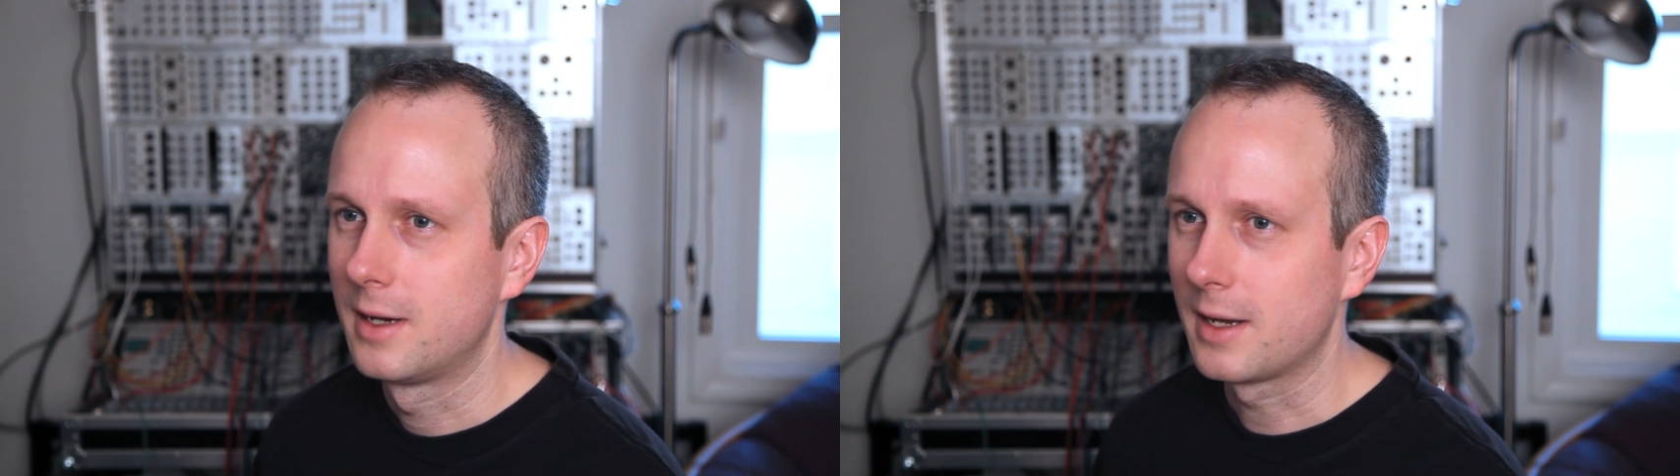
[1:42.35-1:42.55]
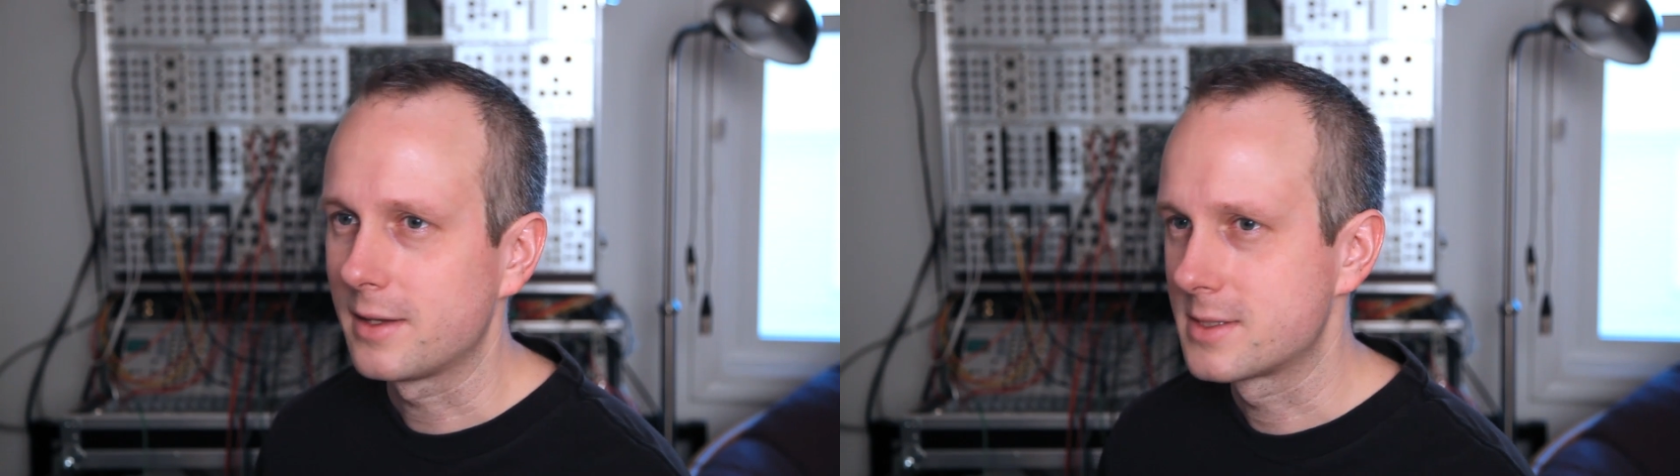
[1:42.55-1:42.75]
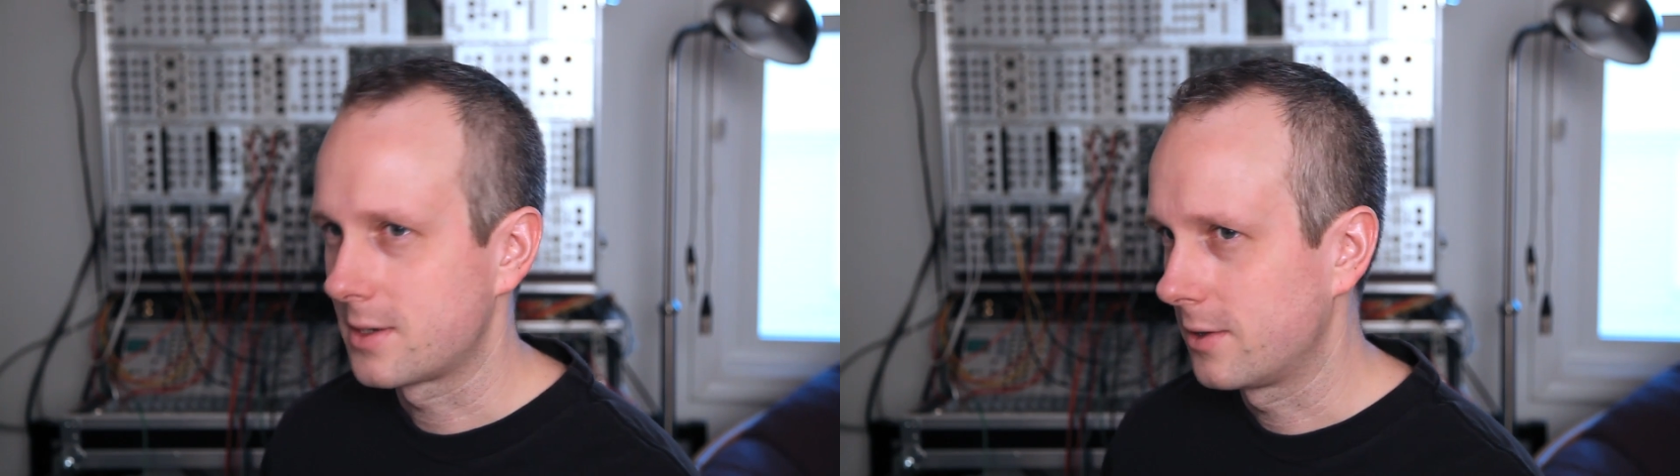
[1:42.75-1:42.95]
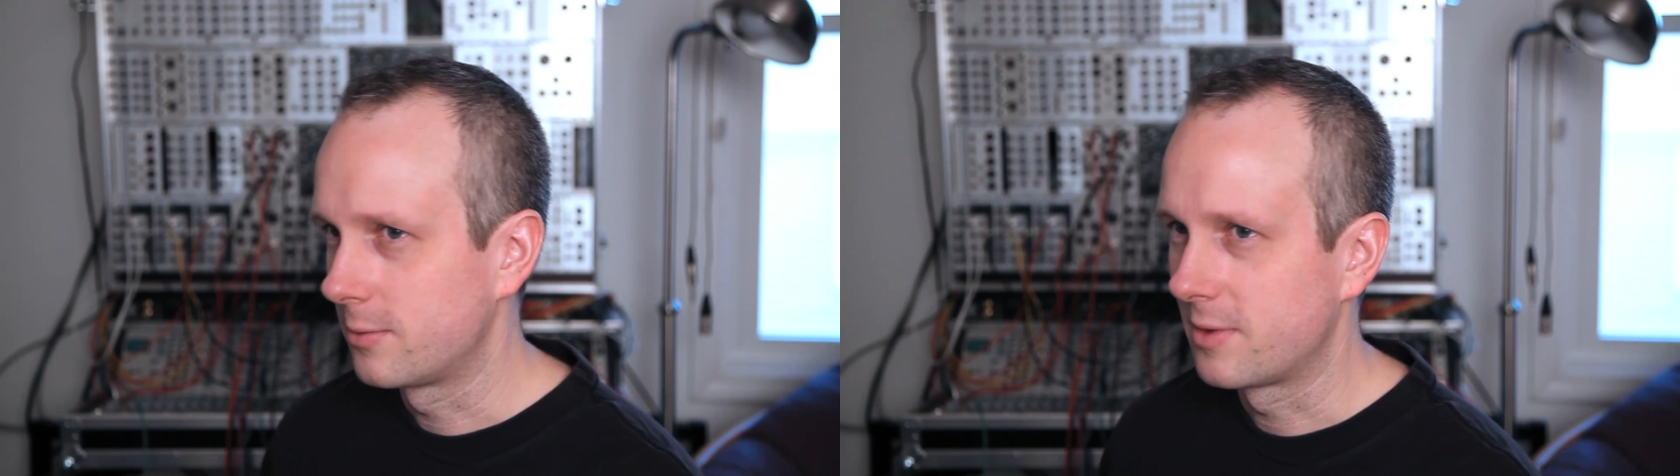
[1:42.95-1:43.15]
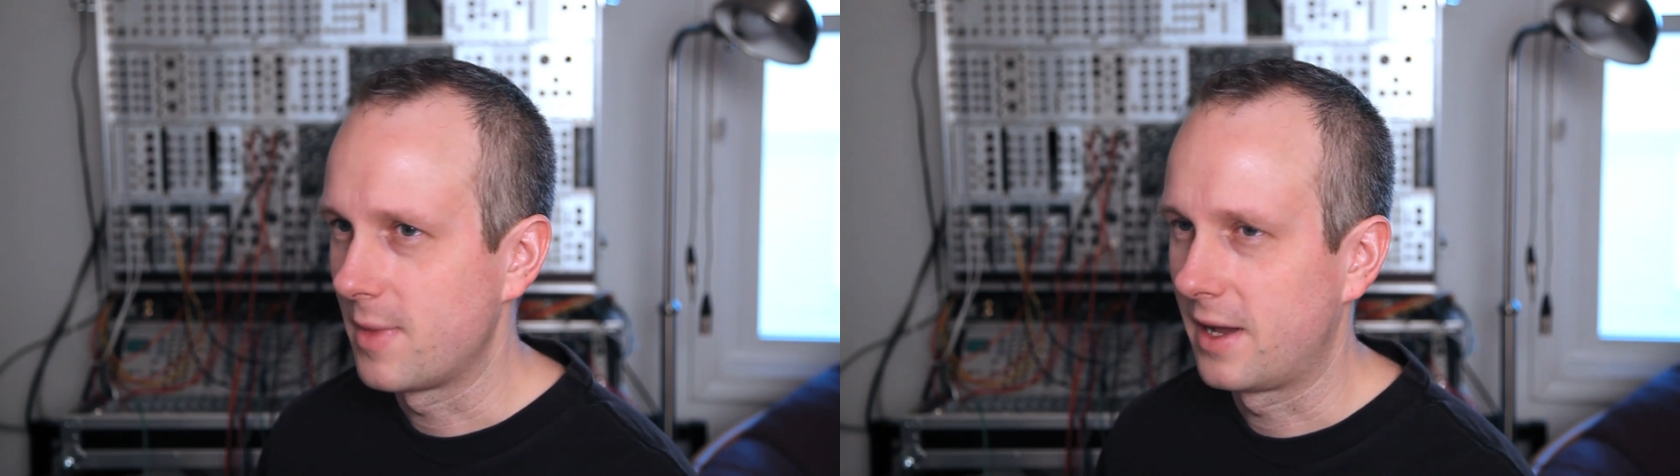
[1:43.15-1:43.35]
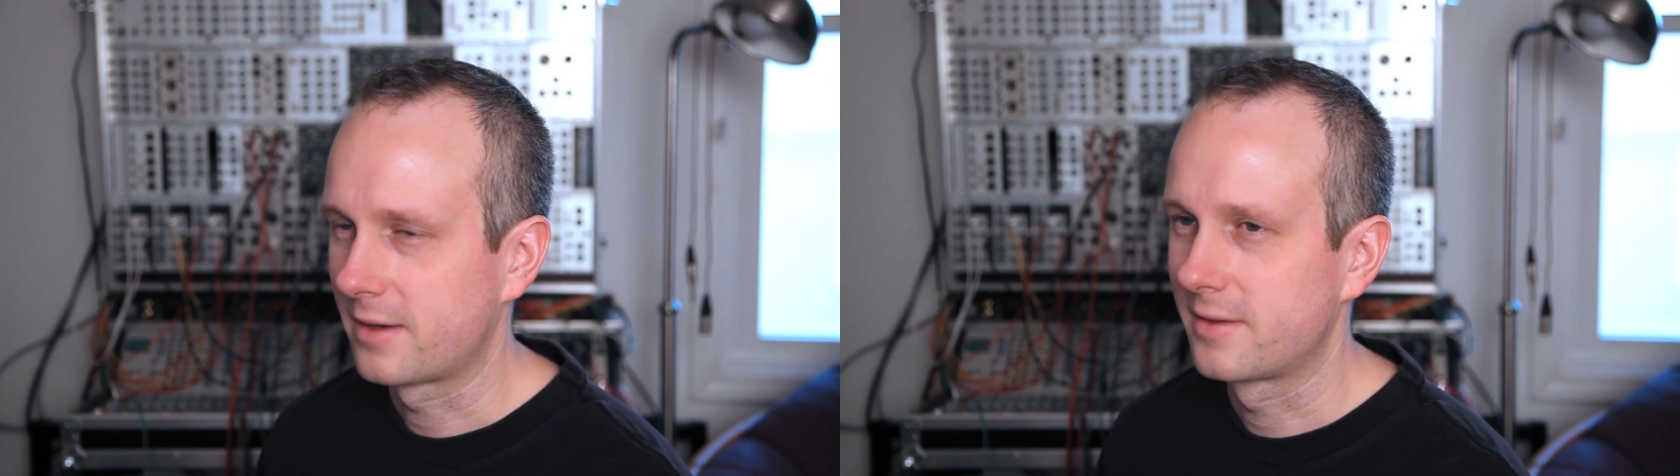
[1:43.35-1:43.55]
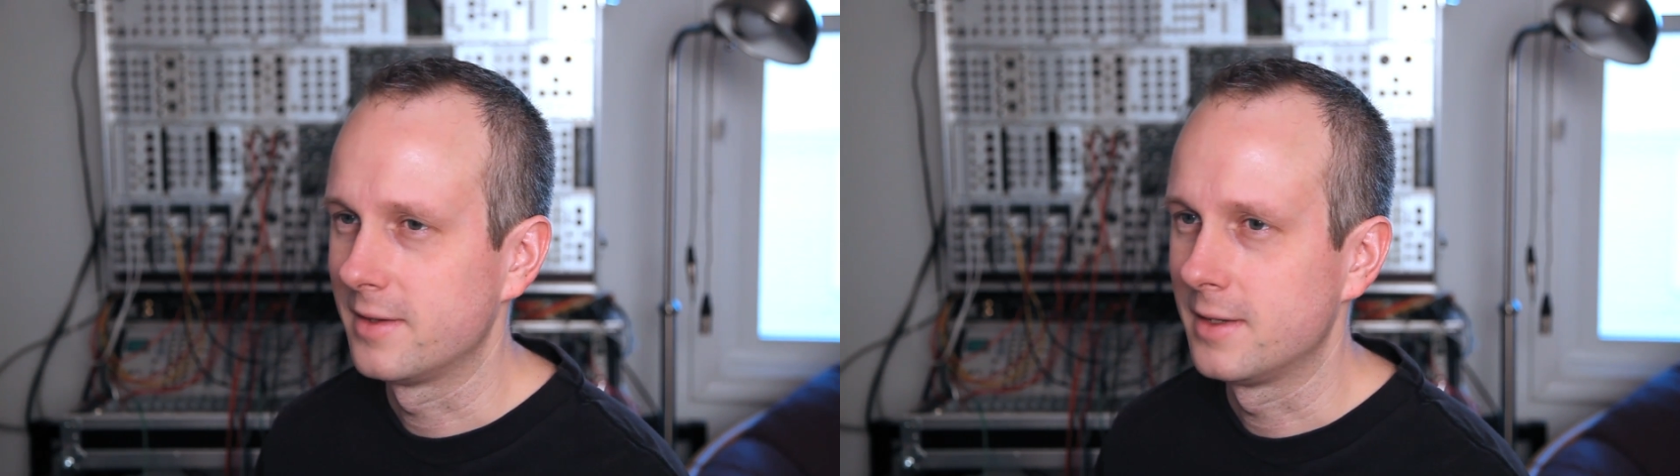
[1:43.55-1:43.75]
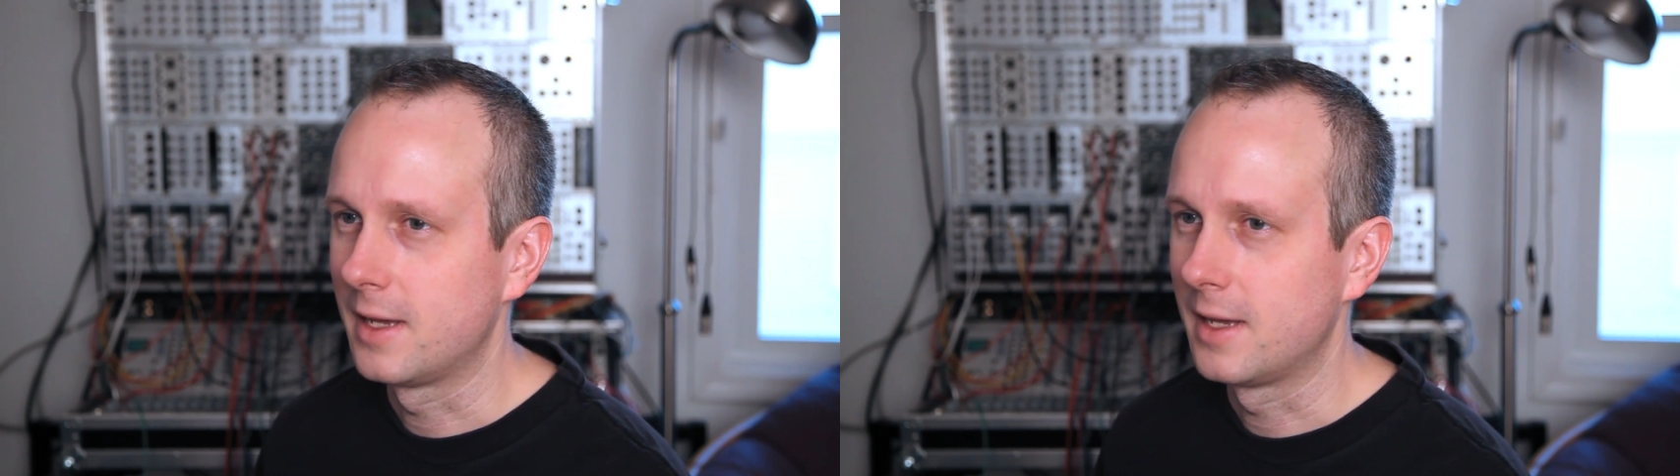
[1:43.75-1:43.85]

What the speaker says: I got started with Max in